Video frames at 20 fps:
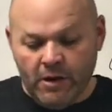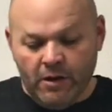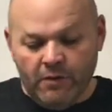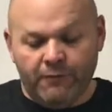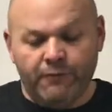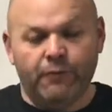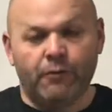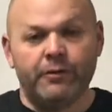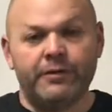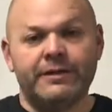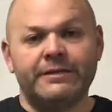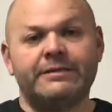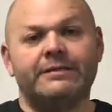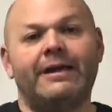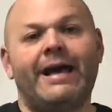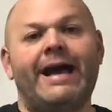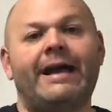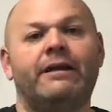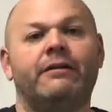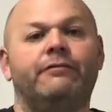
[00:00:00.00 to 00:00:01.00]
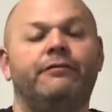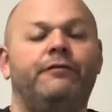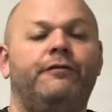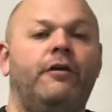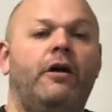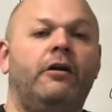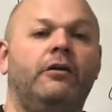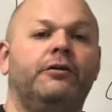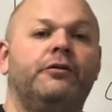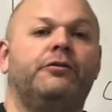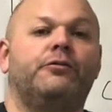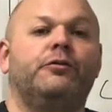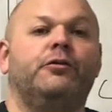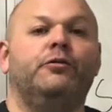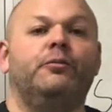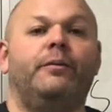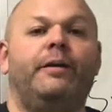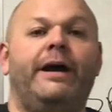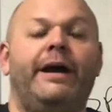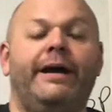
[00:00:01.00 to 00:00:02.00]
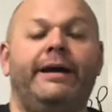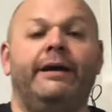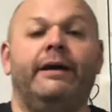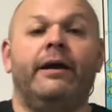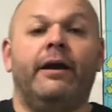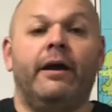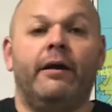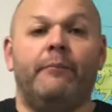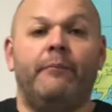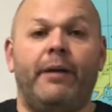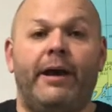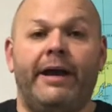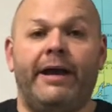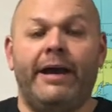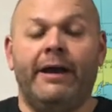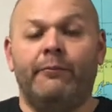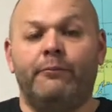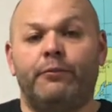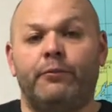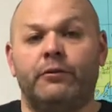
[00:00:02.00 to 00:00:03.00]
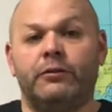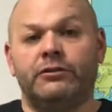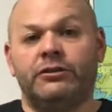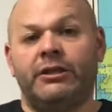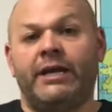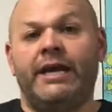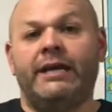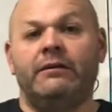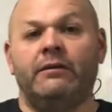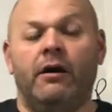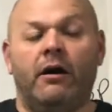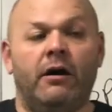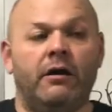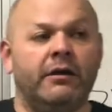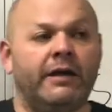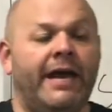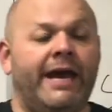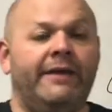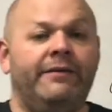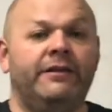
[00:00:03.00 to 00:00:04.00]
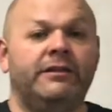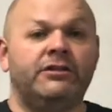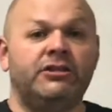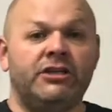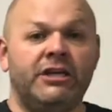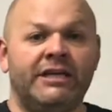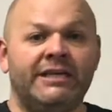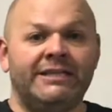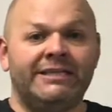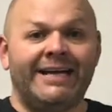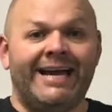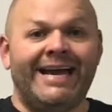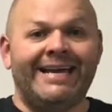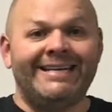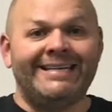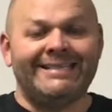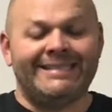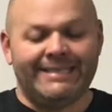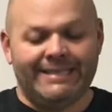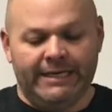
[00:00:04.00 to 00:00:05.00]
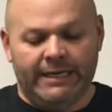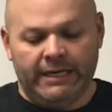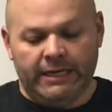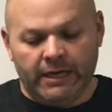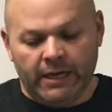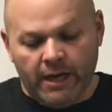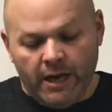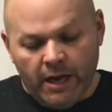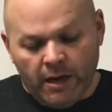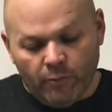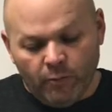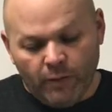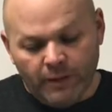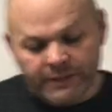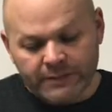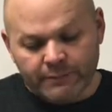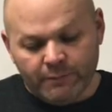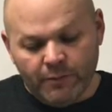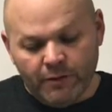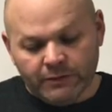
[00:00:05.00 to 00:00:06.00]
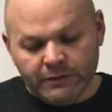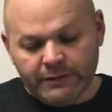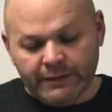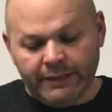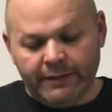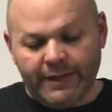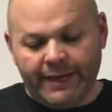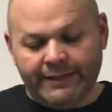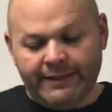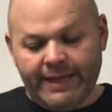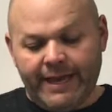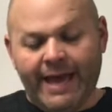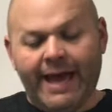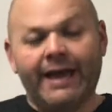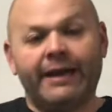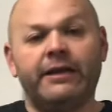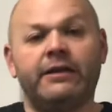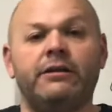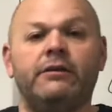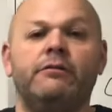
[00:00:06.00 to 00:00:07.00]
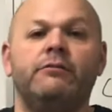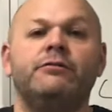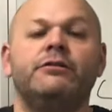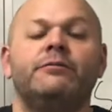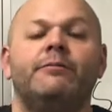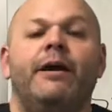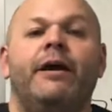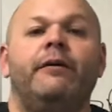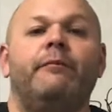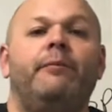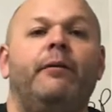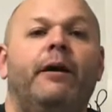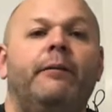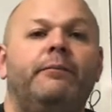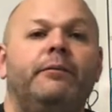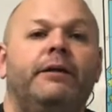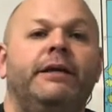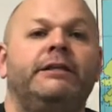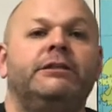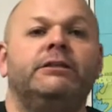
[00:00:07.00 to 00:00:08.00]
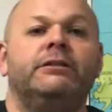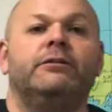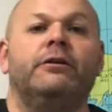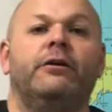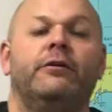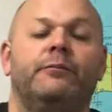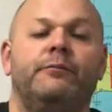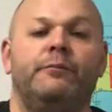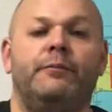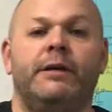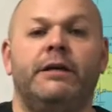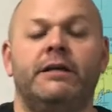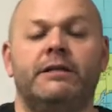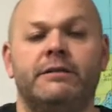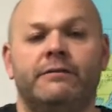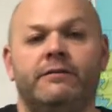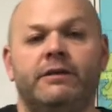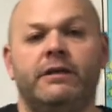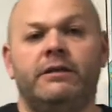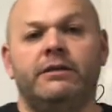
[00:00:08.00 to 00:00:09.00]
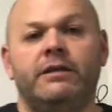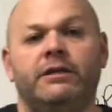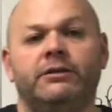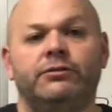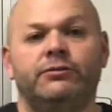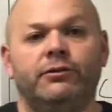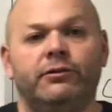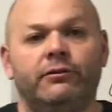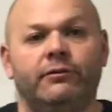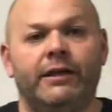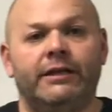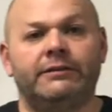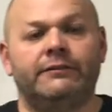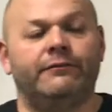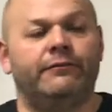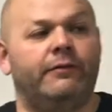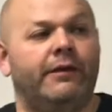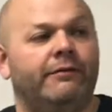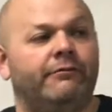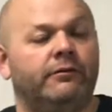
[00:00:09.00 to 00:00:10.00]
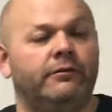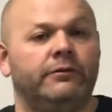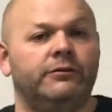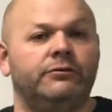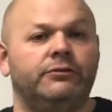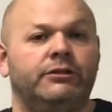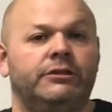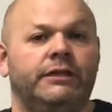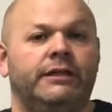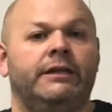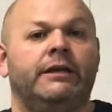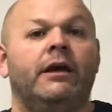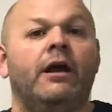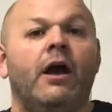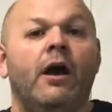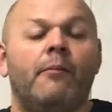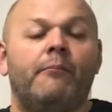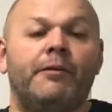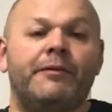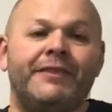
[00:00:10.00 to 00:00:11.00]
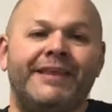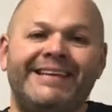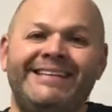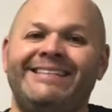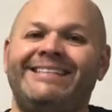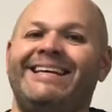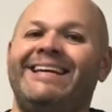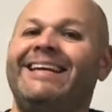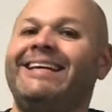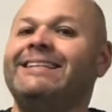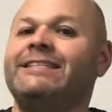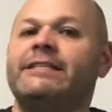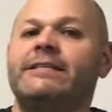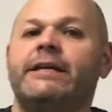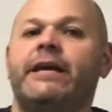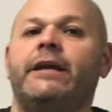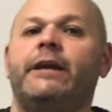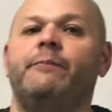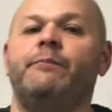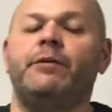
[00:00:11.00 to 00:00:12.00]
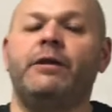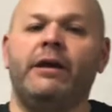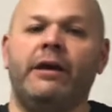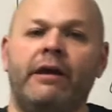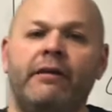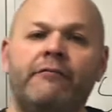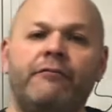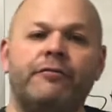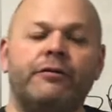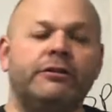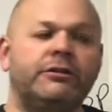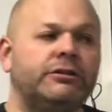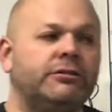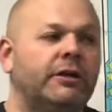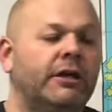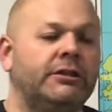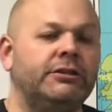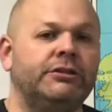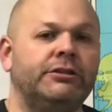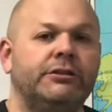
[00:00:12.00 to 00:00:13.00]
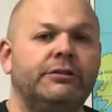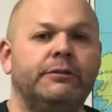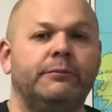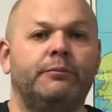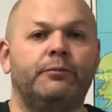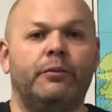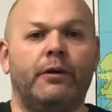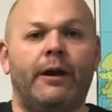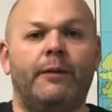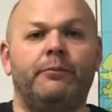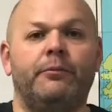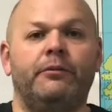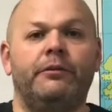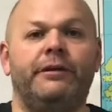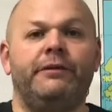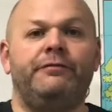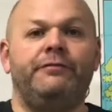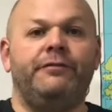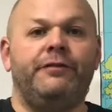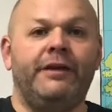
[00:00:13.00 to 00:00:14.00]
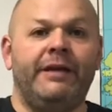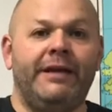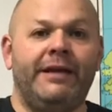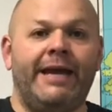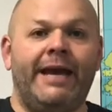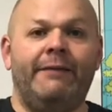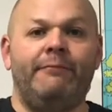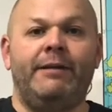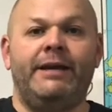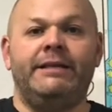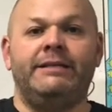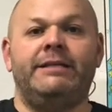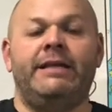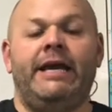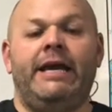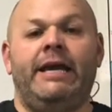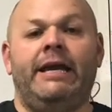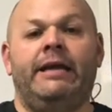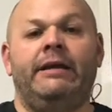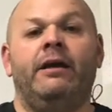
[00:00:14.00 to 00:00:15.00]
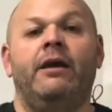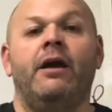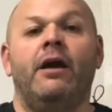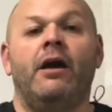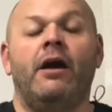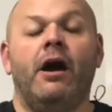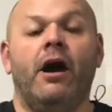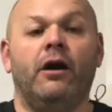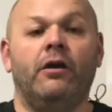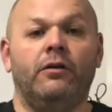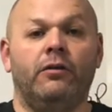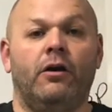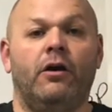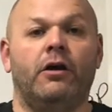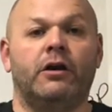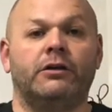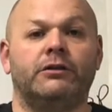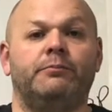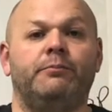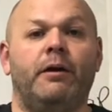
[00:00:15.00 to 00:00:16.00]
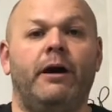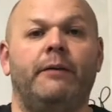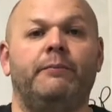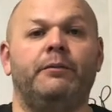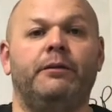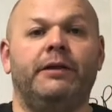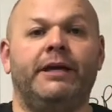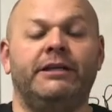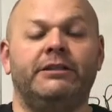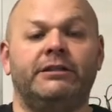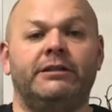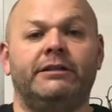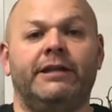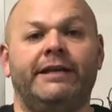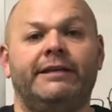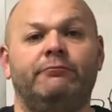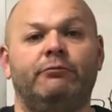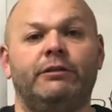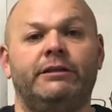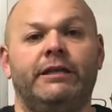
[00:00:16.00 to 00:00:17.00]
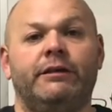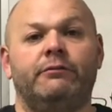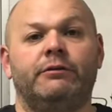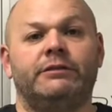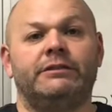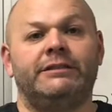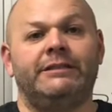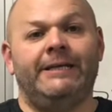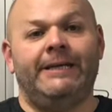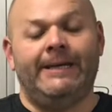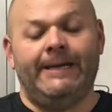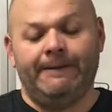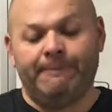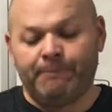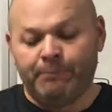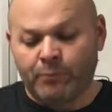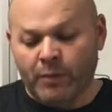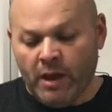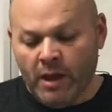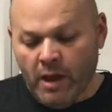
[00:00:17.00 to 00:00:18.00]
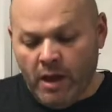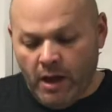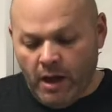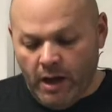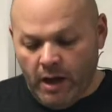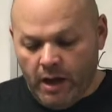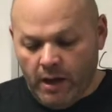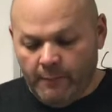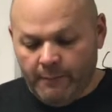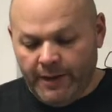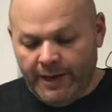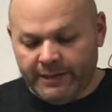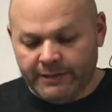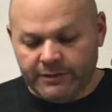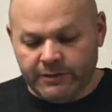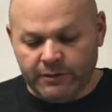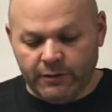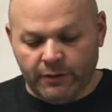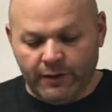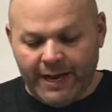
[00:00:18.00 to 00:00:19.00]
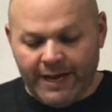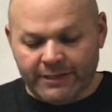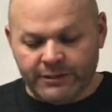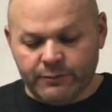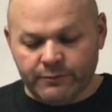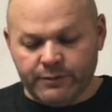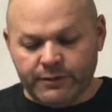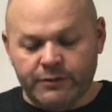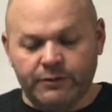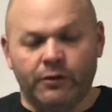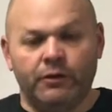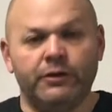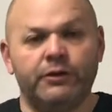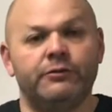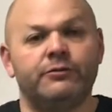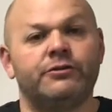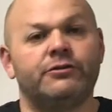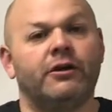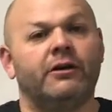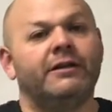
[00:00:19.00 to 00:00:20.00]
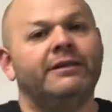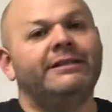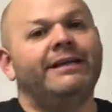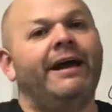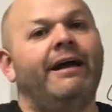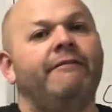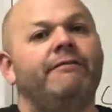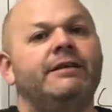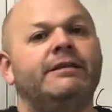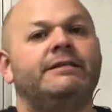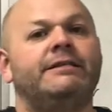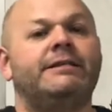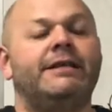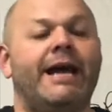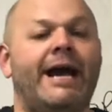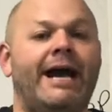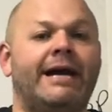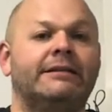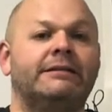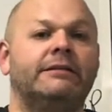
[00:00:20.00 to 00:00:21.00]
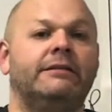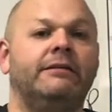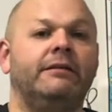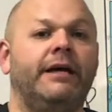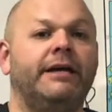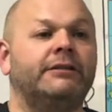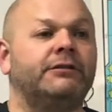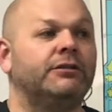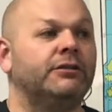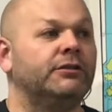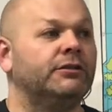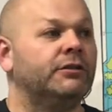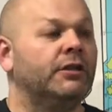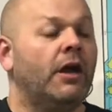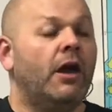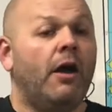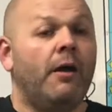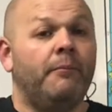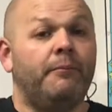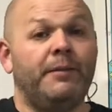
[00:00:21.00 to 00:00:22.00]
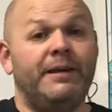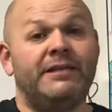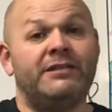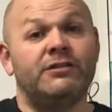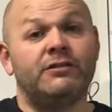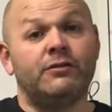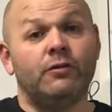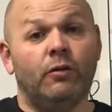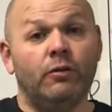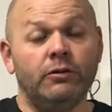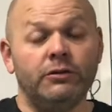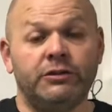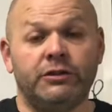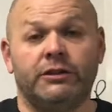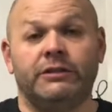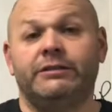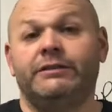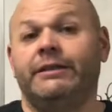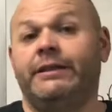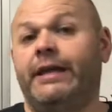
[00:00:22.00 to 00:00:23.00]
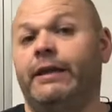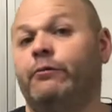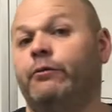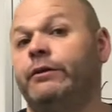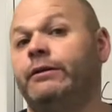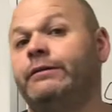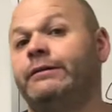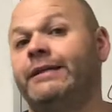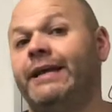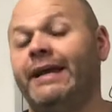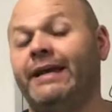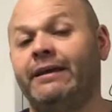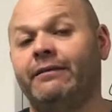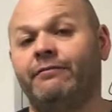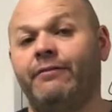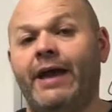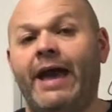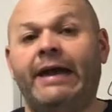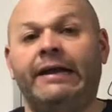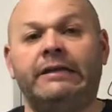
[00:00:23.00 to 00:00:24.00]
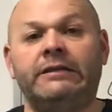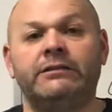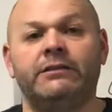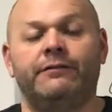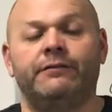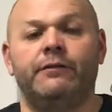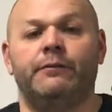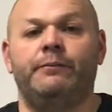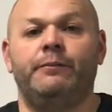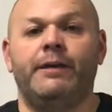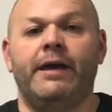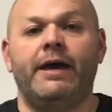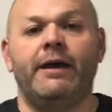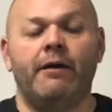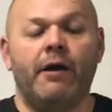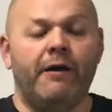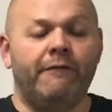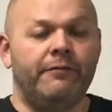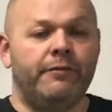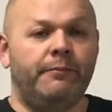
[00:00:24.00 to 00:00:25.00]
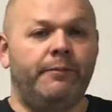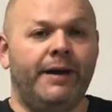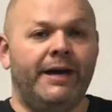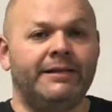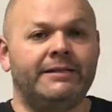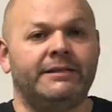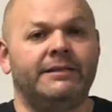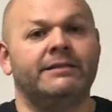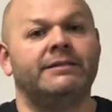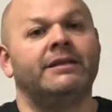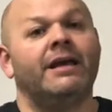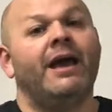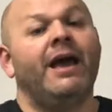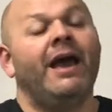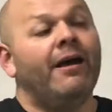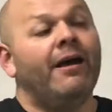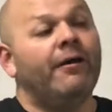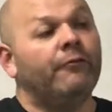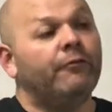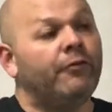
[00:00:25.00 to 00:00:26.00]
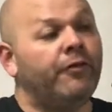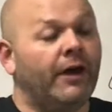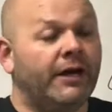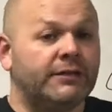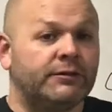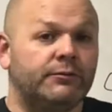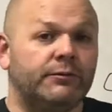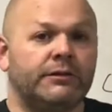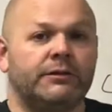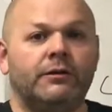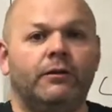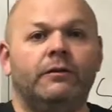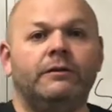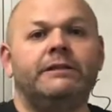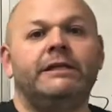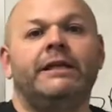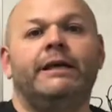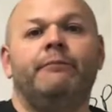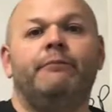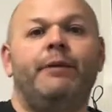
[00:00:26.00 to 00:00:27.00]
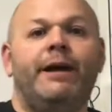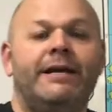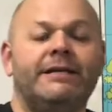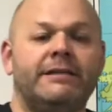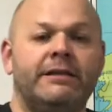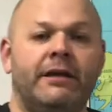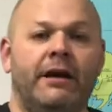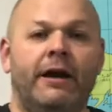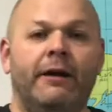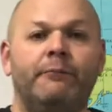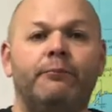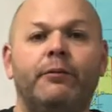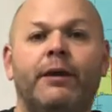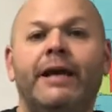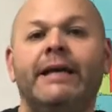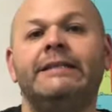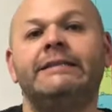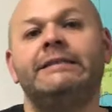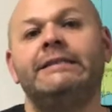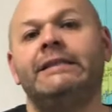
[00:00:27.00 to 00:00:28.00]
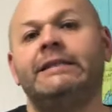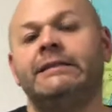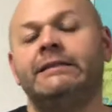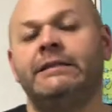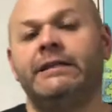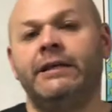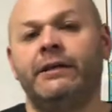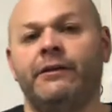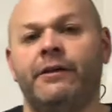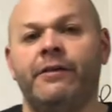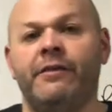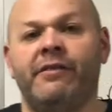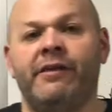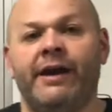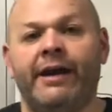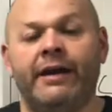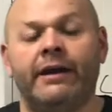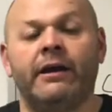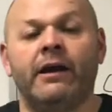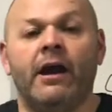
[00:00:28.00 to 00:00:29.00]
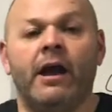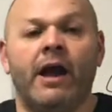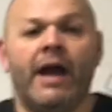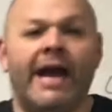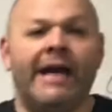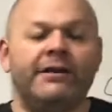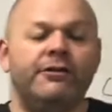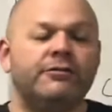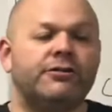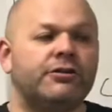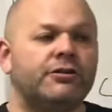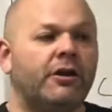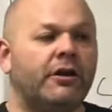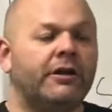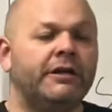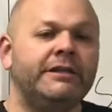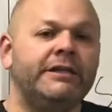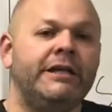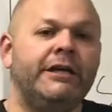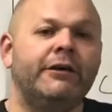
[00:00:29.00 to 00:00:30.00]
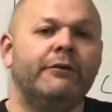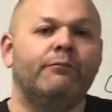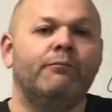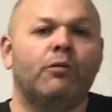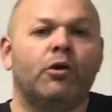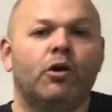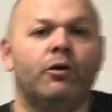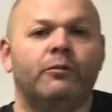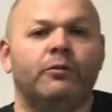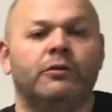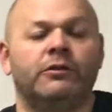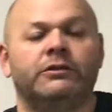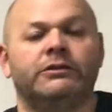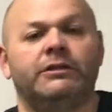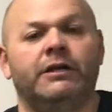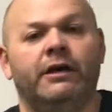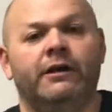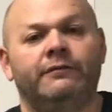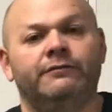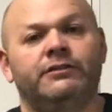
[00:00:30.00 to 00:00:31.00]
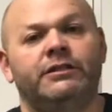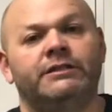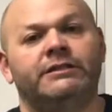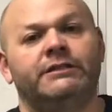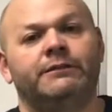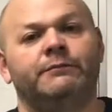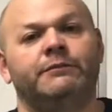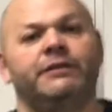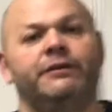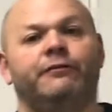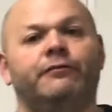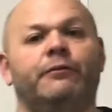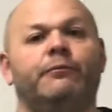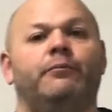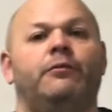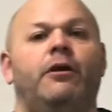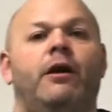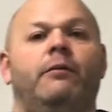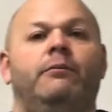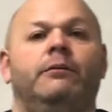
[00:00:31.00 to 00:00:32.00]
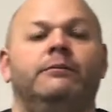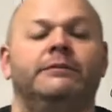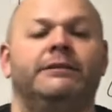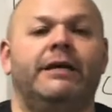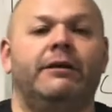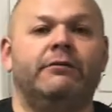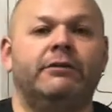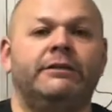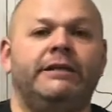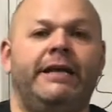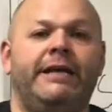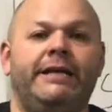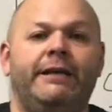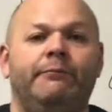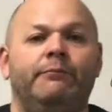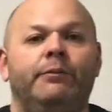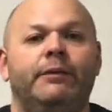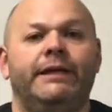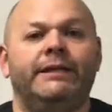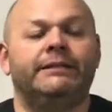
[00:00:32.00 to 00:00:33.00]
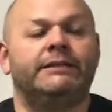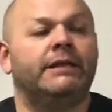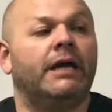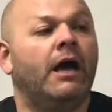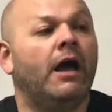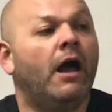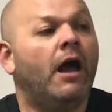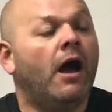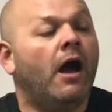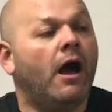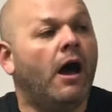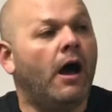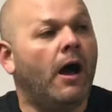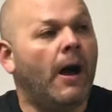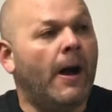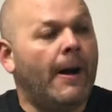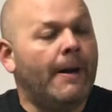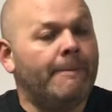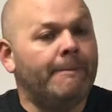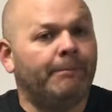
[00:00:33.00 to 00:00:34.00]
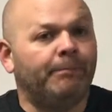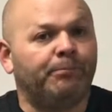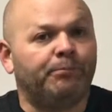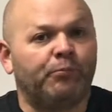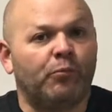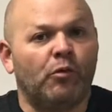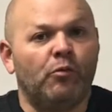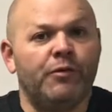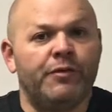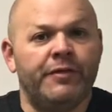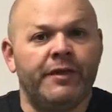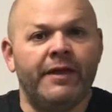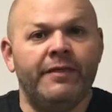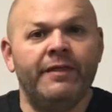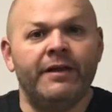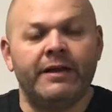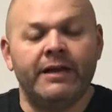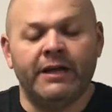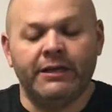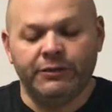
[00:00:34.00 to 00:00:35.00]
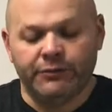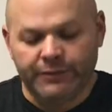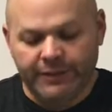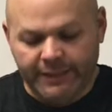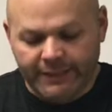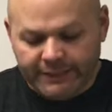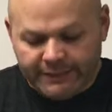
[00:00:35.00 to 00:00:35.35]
for this lack of follow-through by Emperor Qianlong and the Qing dynasty was mostly like they had a huge amount of population growth because of the Industrial Revolution, but they didn't set up the infrastructure to properly feed and maintain a large population like what they were seeing. And so as a result, you started to have these tax collectors be soldiers, and they would take advantage of the peasants, thus resulting in peasant uprisings here and there, and you started to hear murmurs of just some different problems that were taking place within the country.